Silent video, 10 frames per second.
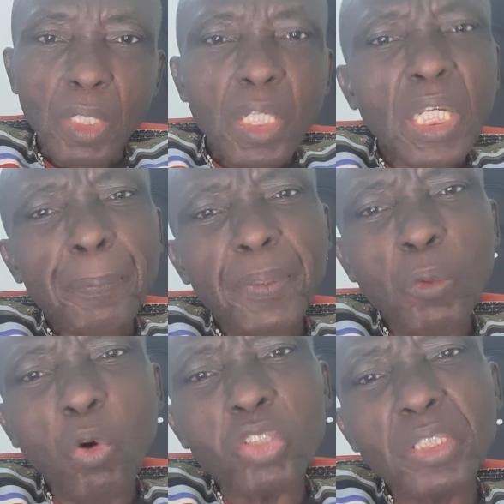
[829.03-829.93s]
If he
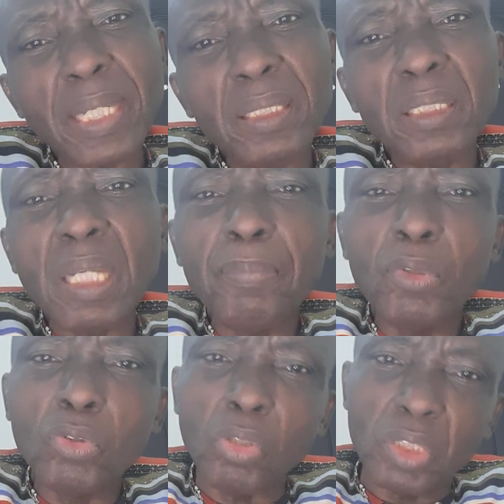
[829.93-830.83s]
was
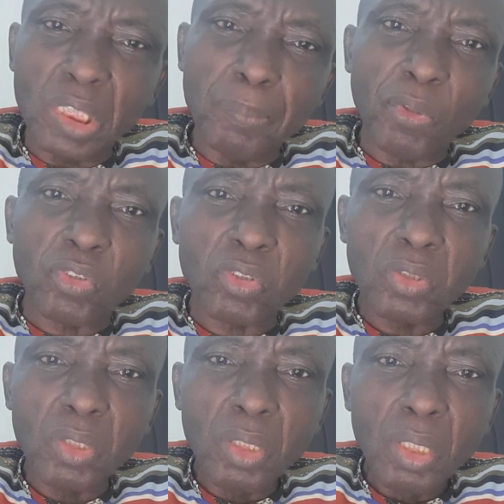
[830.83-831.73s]
charitable to the Igbos,
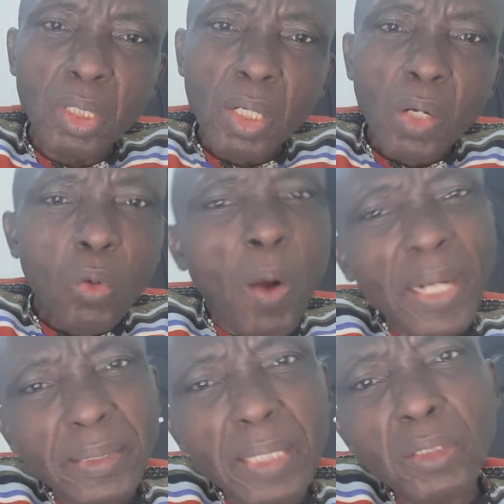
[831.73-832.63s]
why
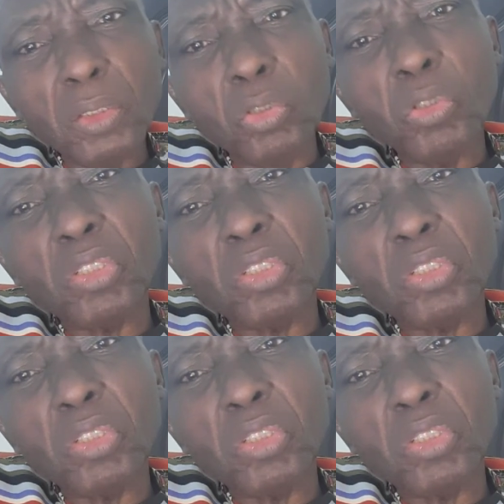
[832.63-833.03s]
didn't you